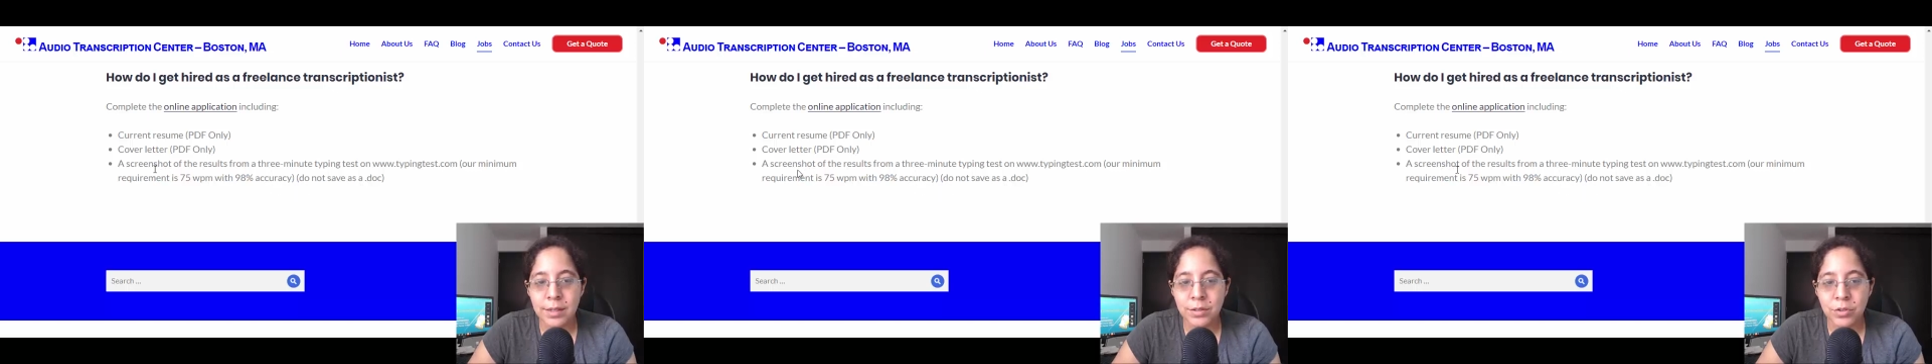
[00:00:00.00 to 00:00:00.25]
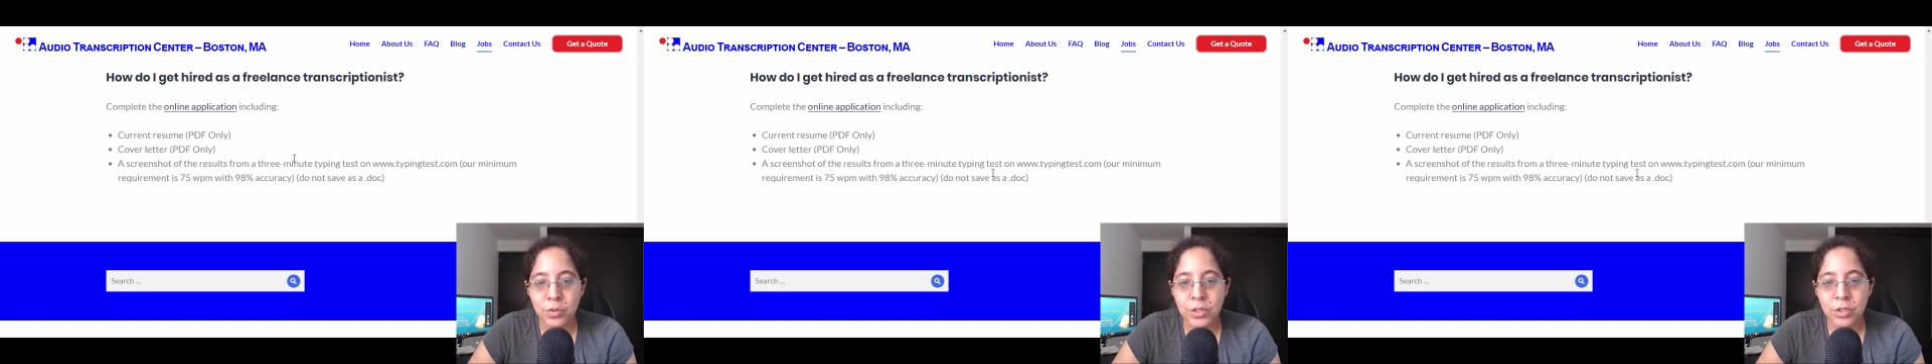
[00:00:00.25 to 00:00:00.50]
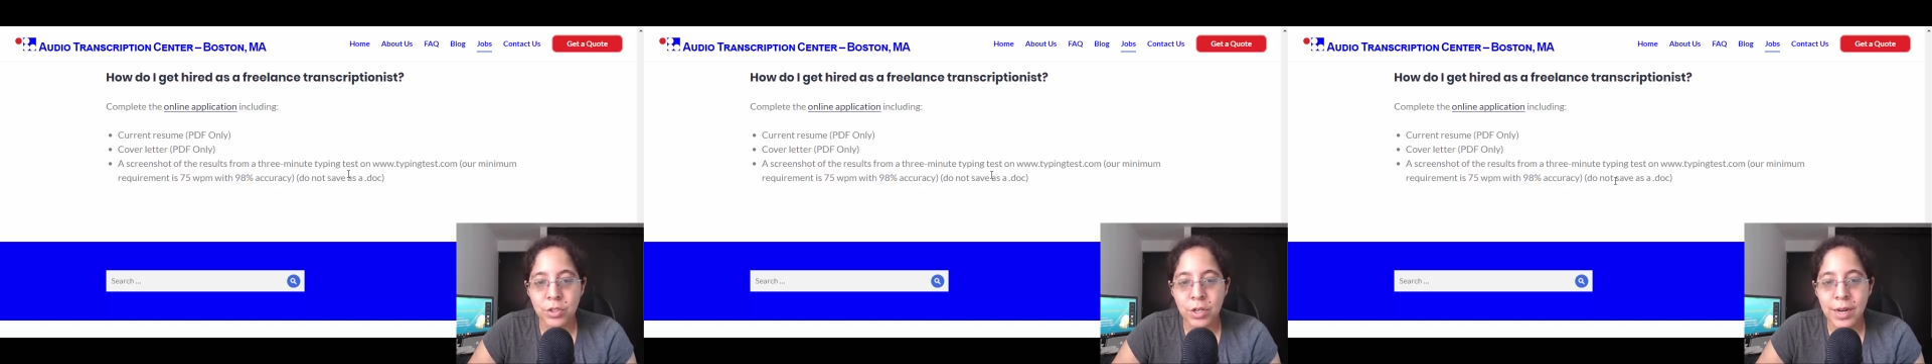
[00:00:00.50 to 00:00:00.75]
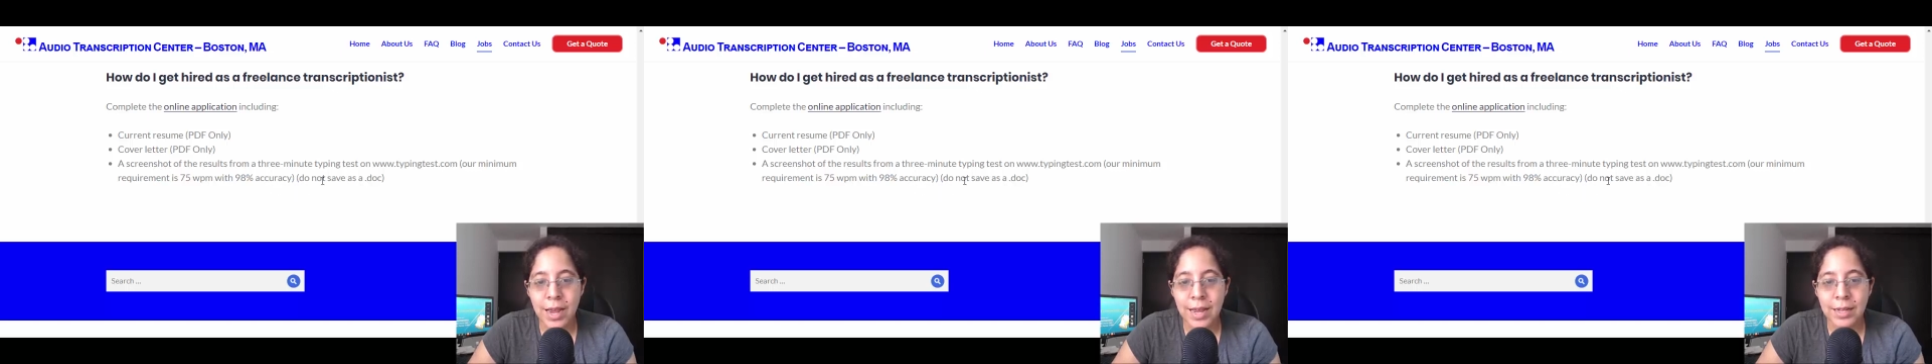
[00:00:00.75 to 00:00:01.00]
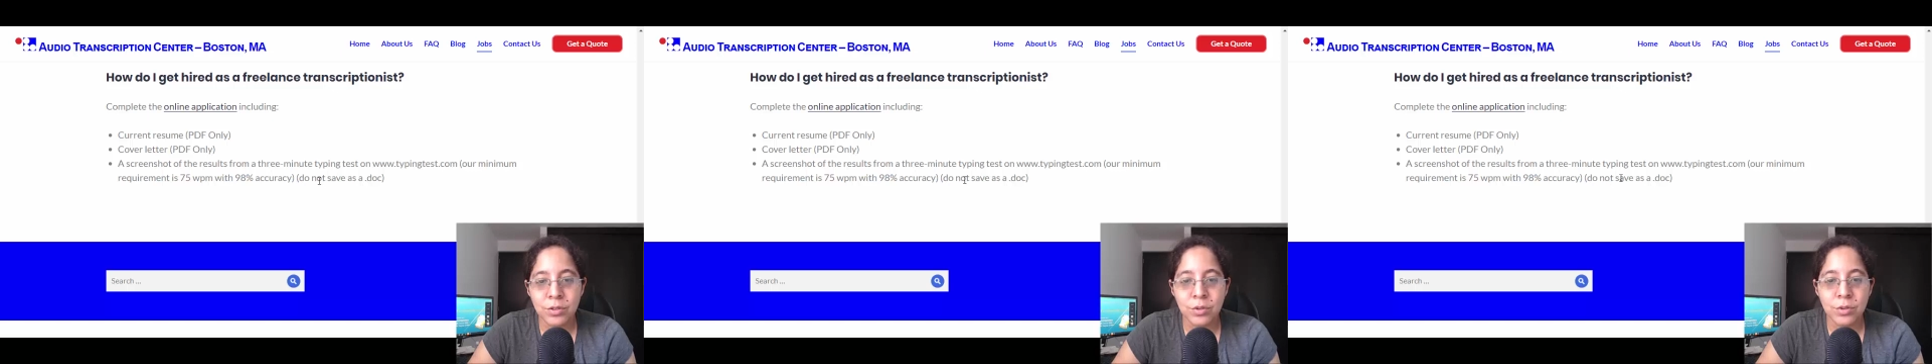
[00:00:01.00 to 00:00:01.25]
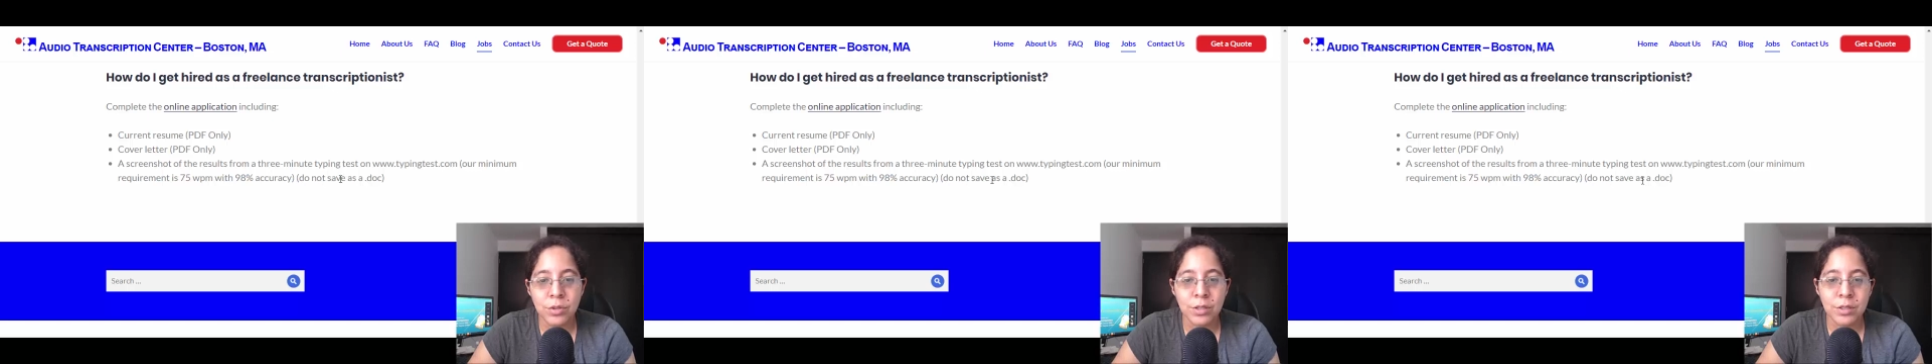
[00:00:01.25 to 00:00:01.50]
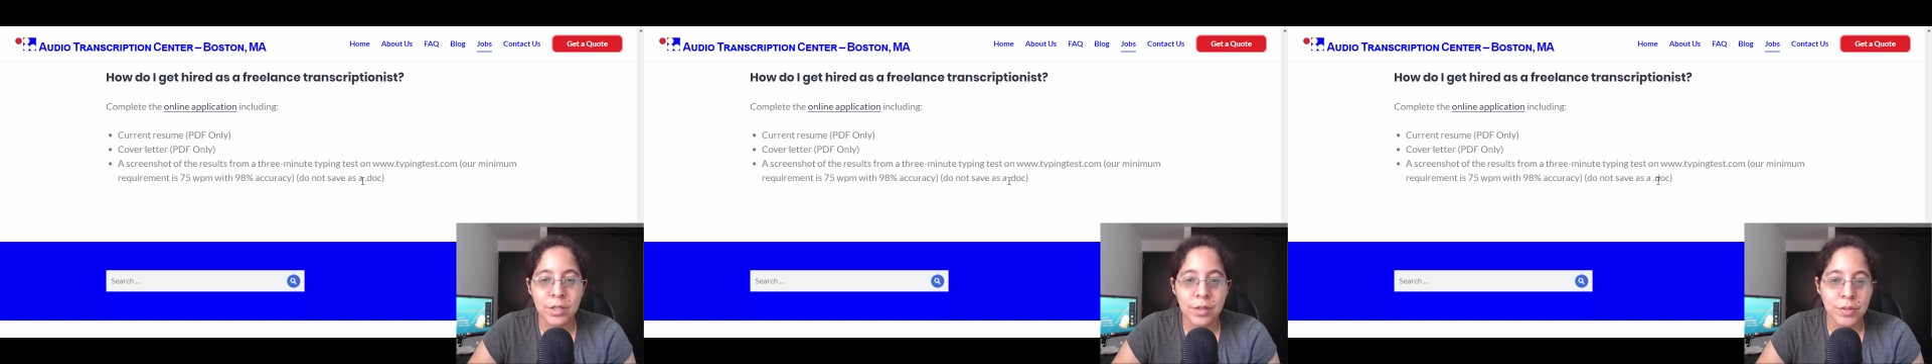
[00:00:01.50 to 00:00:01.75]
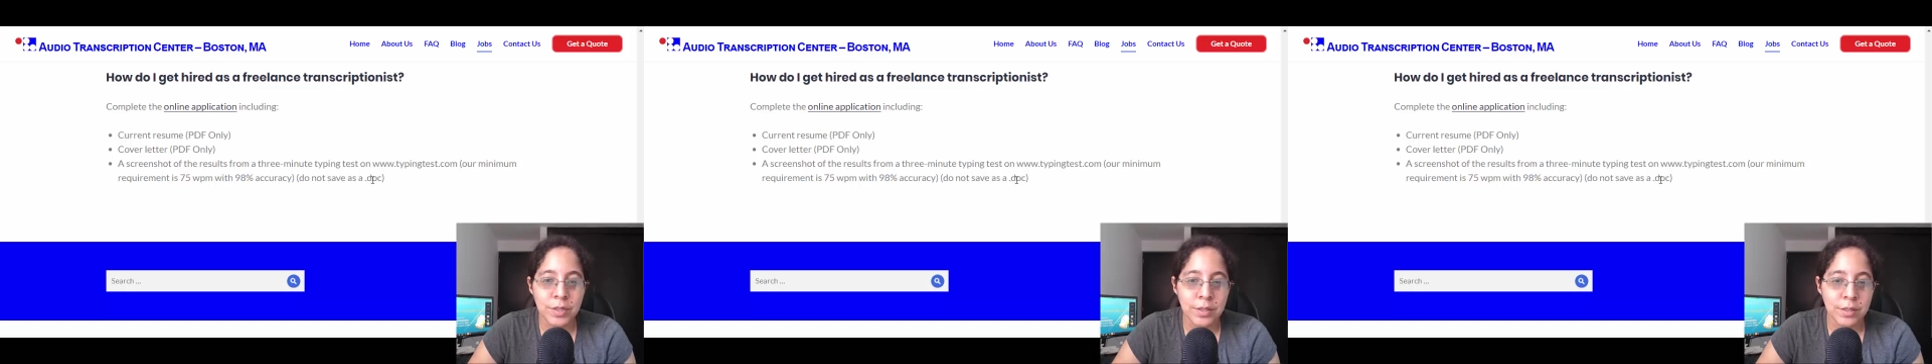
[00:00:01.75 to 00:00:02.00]
a screenshot and do not
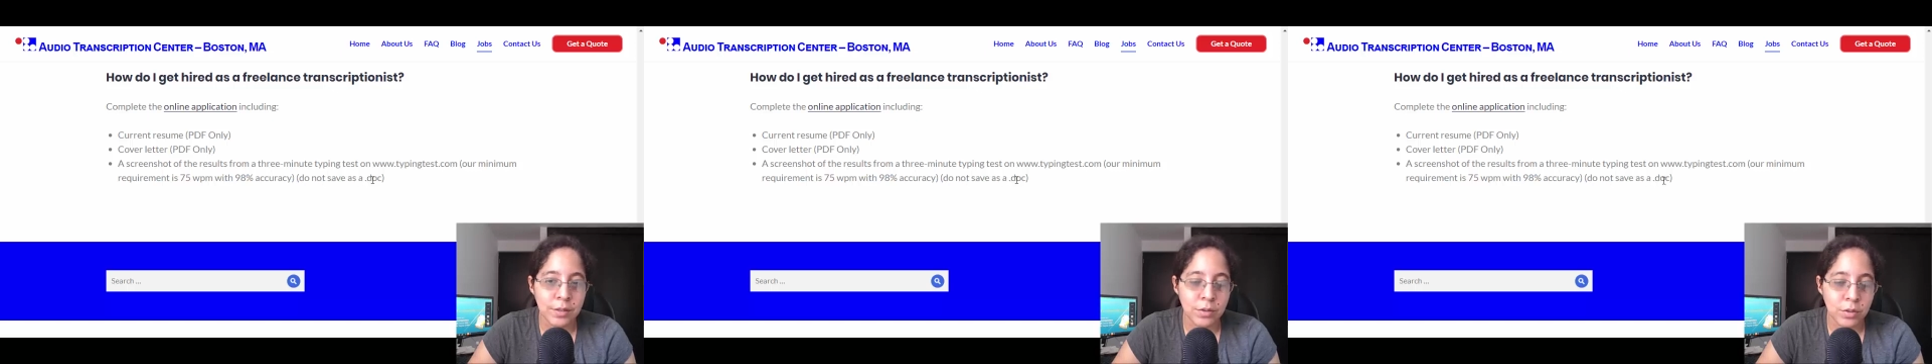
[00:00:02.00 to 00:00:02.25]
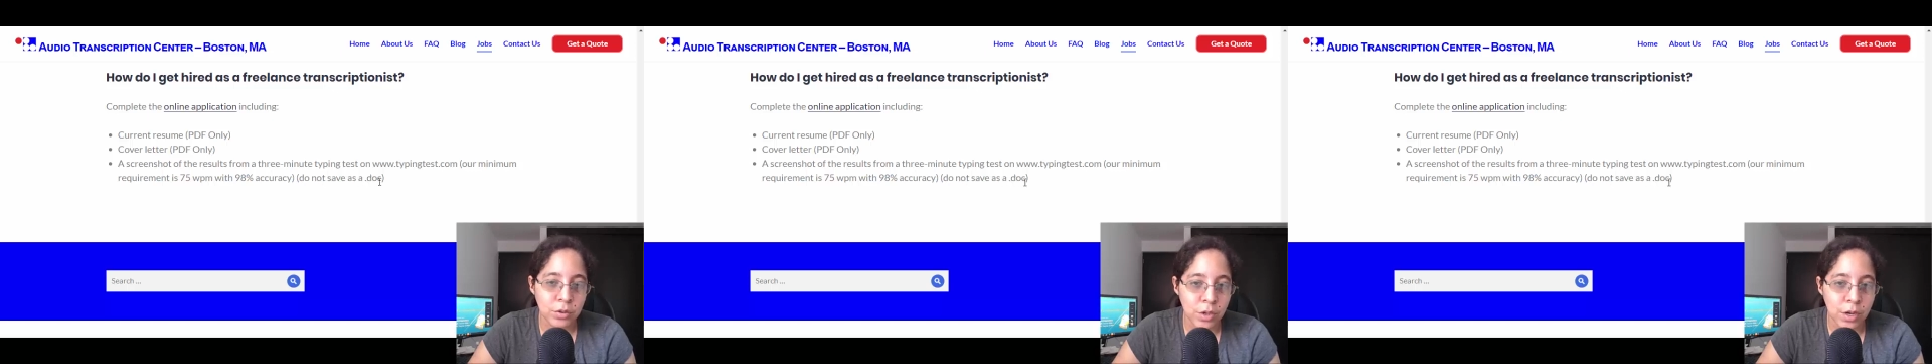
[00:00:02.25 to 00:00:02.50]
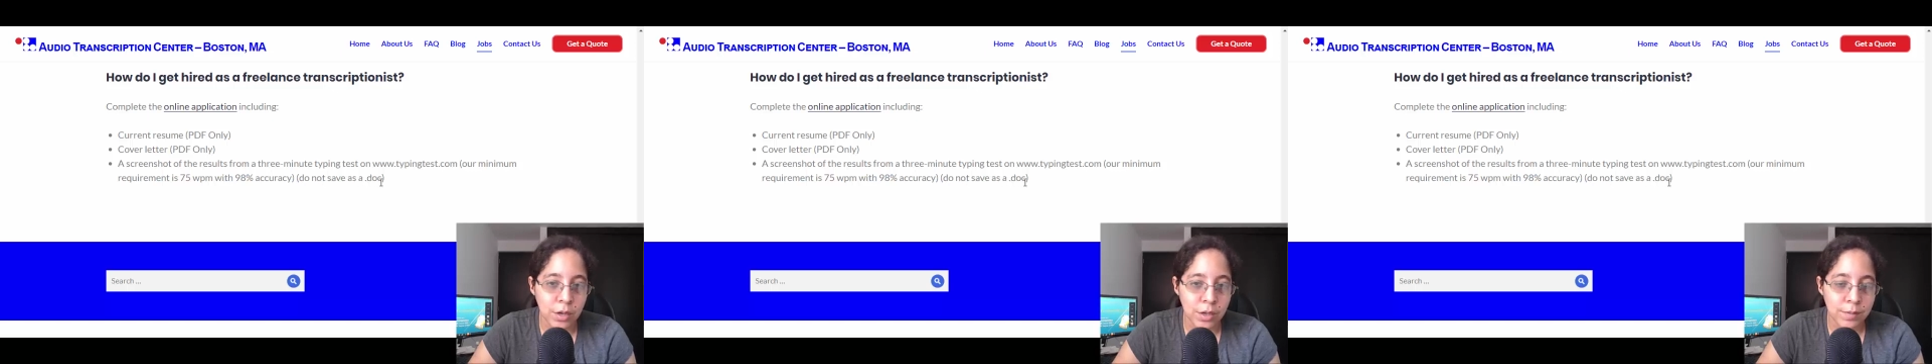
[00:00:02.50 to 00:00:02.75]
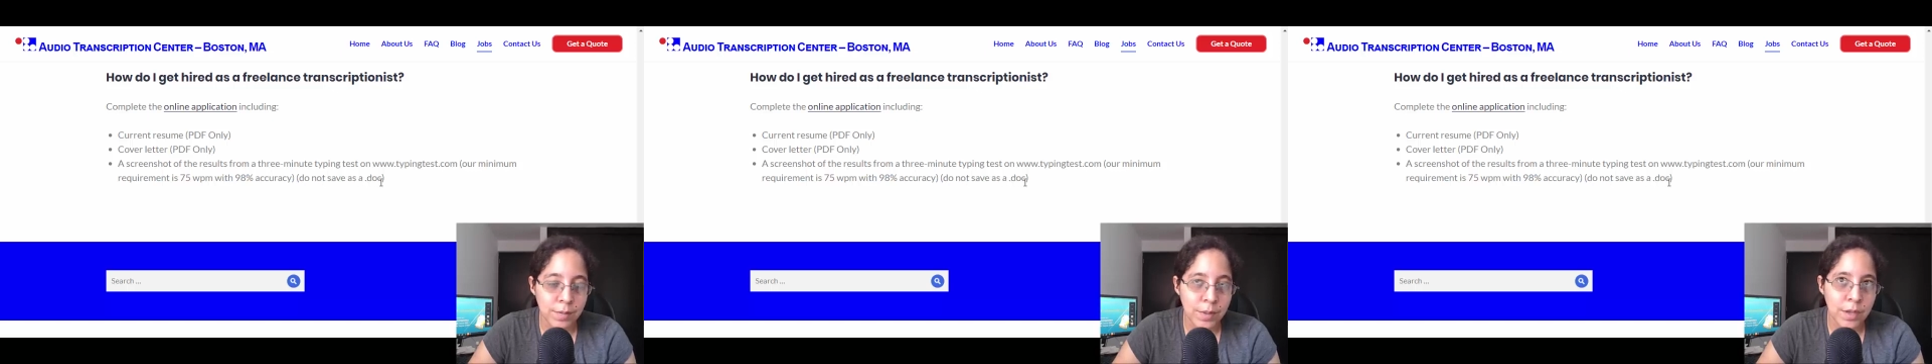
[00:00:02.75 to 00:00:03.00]
save it as a doc.